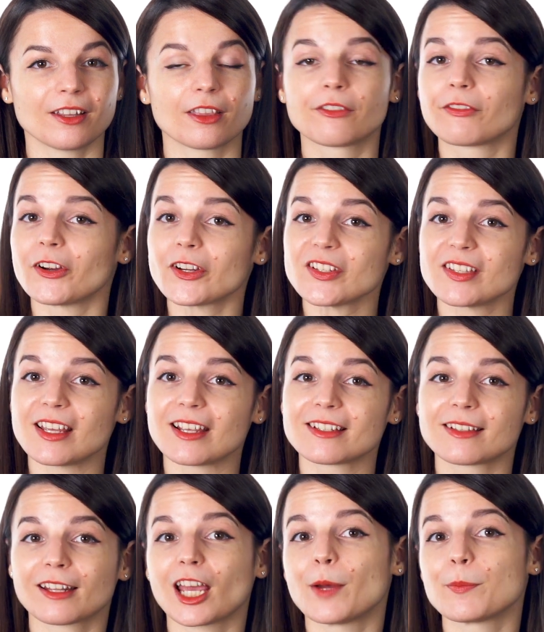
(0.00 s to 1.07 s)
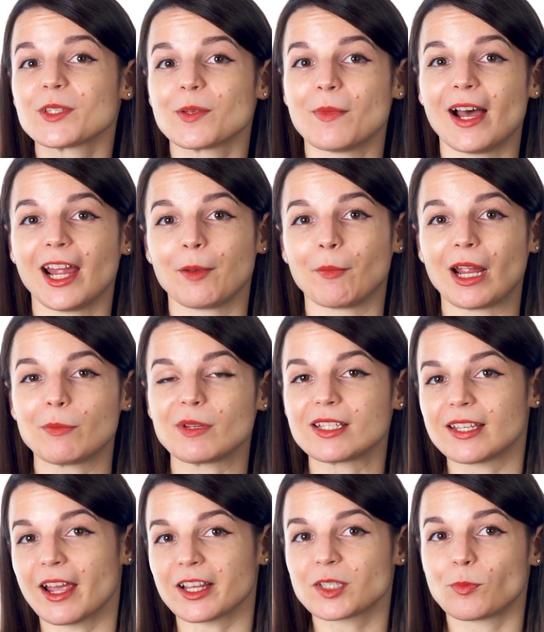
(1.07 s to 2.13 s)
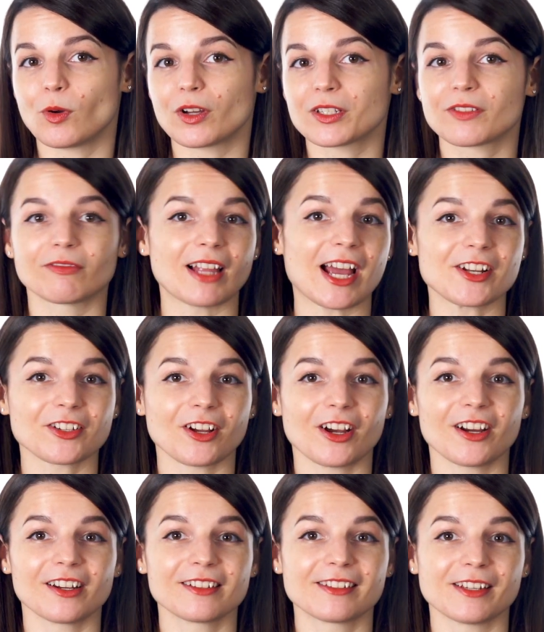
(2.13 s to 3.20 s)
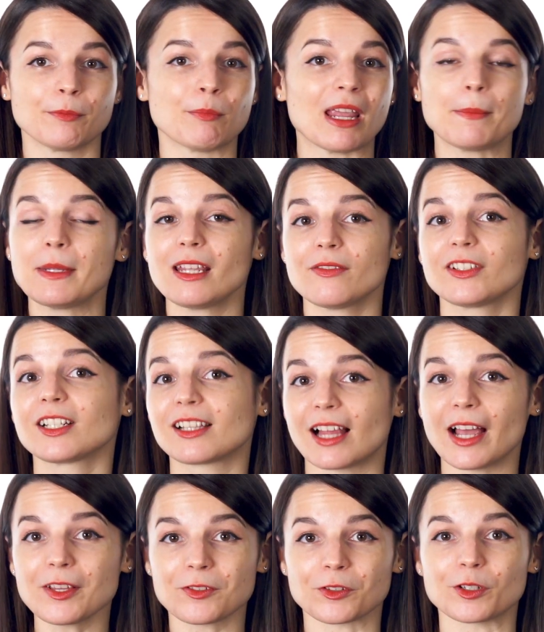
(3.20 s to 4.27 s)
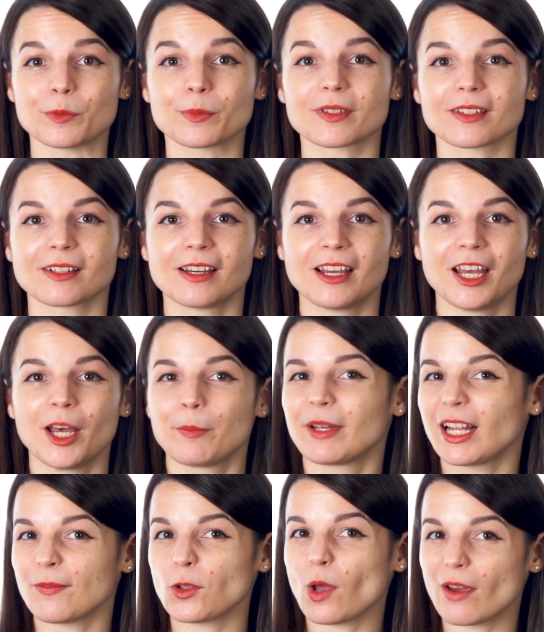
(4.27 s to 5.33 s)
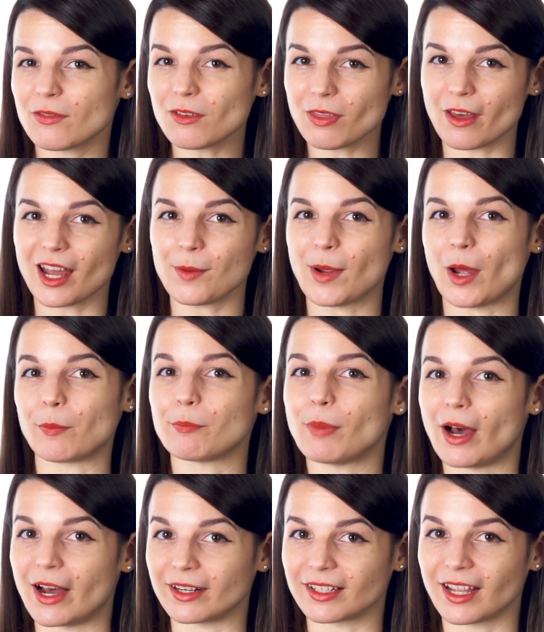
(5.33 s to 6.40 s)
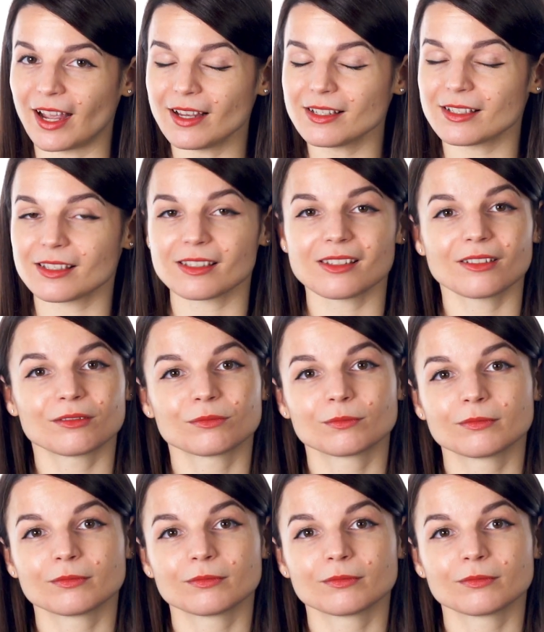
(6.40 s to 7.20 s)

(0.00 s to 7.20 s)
The first things that come to mind might be textbooks, flashcards, and maybe even classrooms. But have you ever thought about podcasts?